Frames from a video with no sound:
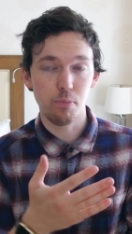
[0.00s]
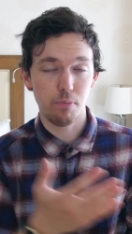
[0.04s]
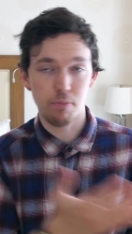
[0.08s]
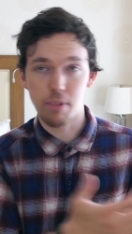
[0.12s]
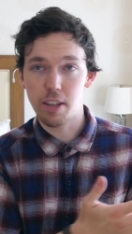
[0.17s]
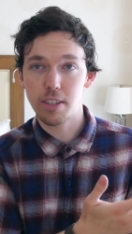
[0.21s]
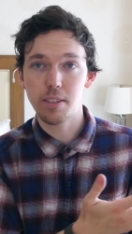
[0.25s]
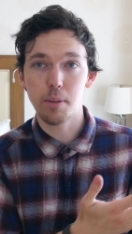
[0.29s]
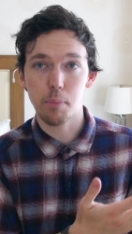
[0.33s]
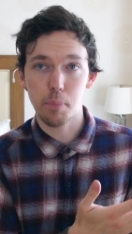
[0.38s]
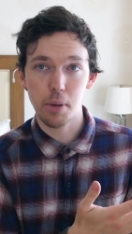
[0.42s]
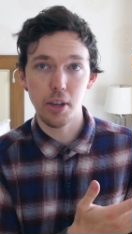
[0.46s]

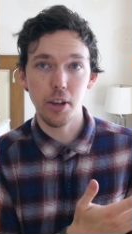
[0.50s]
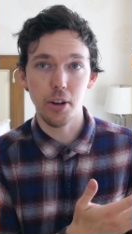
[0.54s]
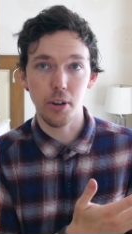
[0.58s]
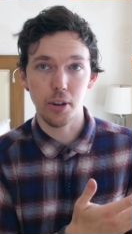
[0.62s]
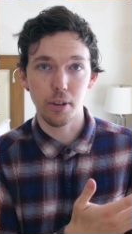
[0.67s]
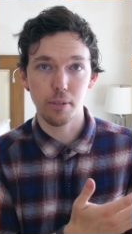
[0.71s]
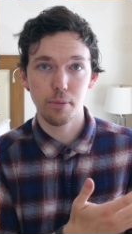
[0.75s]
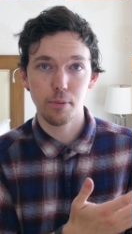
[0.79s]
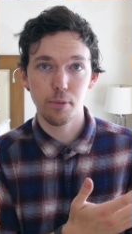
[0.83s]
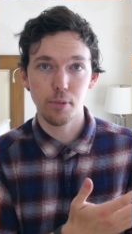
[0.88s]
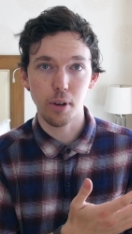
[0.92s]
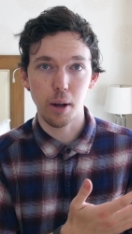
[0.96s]

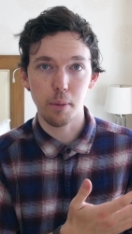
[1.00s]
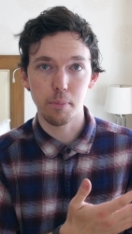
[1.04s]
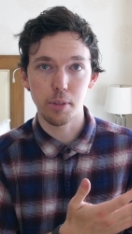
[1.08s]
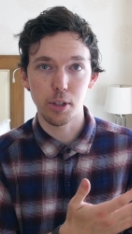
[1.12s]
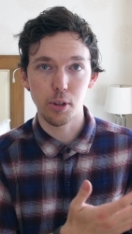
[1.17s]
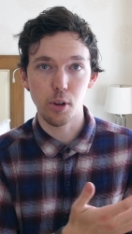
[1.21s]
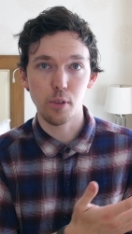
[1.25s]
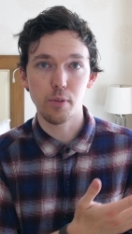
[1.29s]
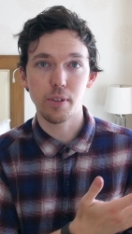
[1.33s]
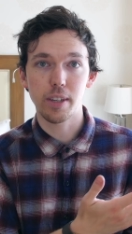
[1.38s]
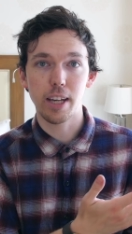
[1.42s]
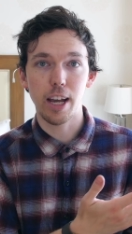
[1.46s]
disappear from the
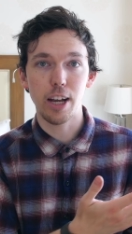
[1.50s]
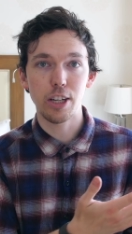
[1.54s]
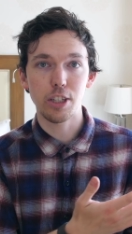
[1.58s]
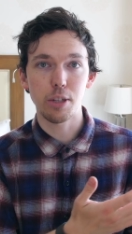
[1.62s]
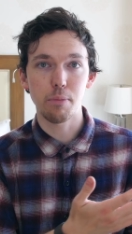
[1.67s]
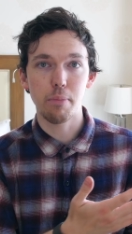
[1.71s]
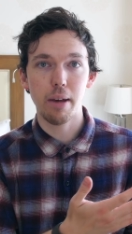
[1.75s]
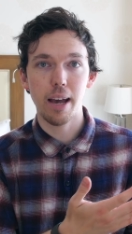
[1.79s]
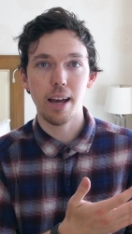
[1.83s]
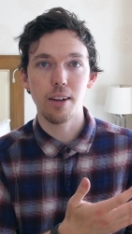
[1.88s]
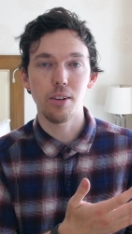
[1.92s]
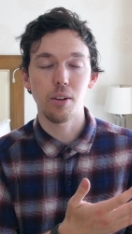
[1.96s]

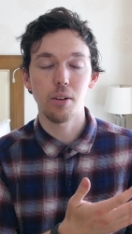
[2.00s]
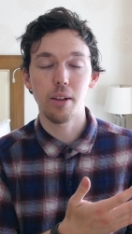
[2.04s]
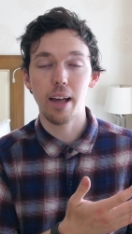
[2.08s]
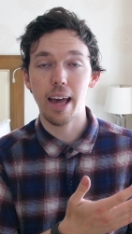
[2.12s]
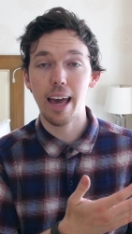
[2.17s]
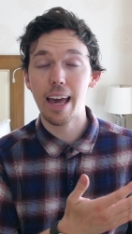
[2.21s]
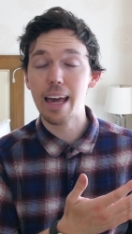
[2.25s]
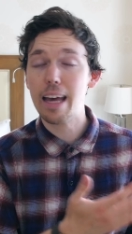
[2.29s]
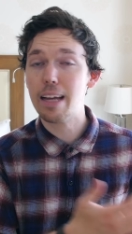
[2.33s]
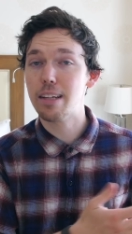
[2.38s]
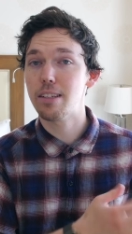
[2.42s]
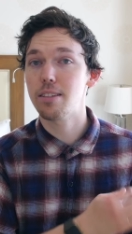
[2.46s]
notification panel
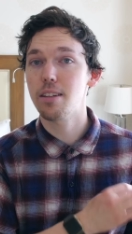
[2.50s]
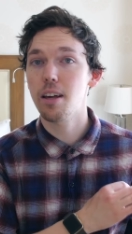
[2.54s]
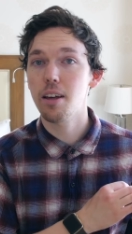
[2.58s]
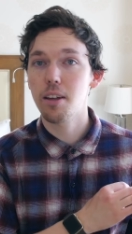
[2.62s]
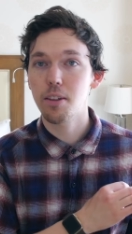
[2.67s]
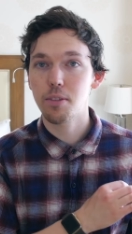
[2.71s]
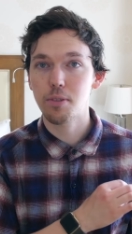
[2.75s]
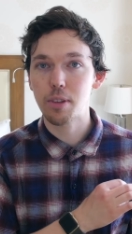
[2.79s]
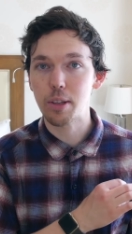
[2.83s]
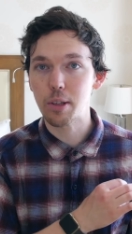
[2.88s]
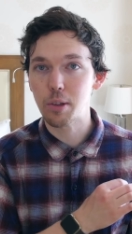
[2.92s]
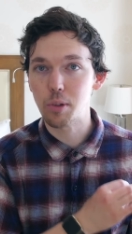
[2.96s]
and
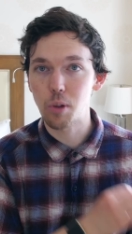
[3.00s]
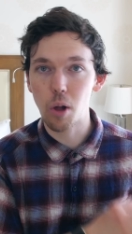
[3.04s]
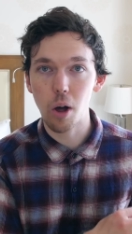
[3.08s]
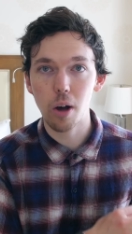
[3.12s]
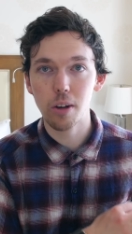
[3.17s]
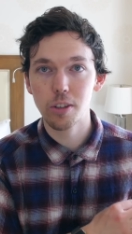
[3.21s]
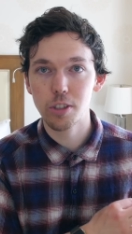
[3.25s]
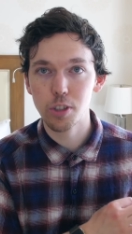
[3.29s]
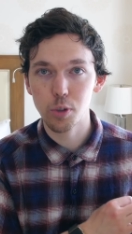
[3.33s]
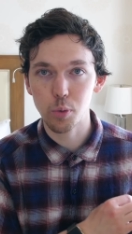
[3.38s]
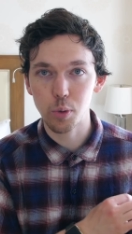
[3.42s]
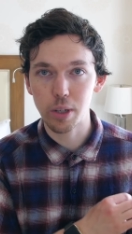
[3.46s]
the
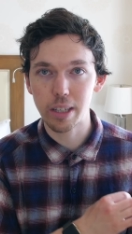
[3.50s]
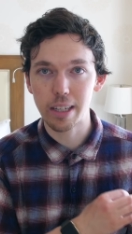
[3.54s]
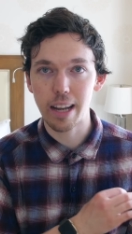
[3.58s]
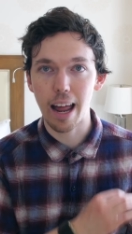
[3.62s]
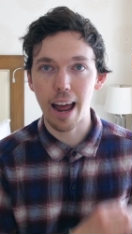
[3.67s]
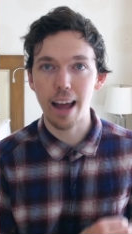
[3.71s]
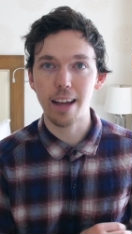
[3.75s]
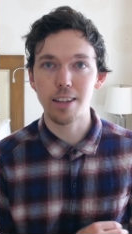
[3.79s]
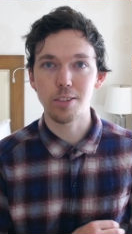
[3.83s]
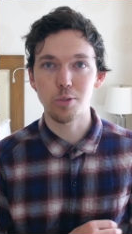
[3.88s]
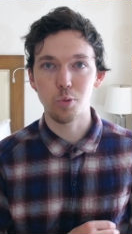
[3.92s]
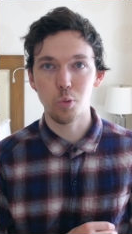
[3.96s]
lock screen
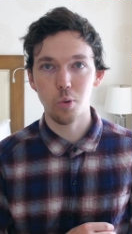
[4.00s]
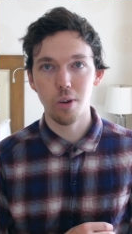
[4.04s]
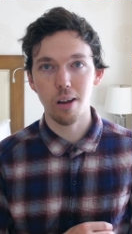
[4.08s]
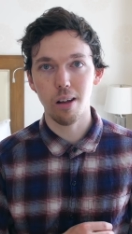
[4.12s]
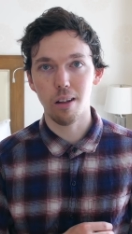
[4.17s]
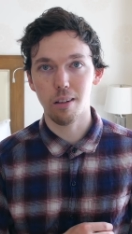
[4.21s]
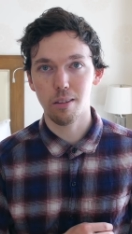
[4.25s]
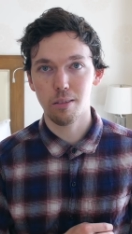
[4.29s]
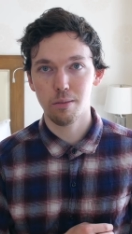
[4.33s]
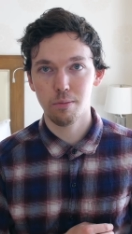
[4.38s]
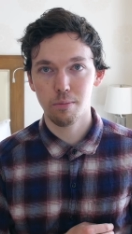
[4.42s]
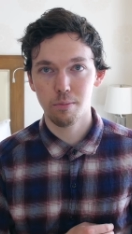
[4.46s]
as
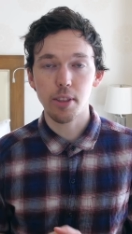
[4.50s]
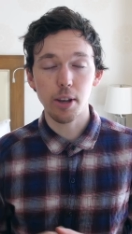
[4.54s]
well.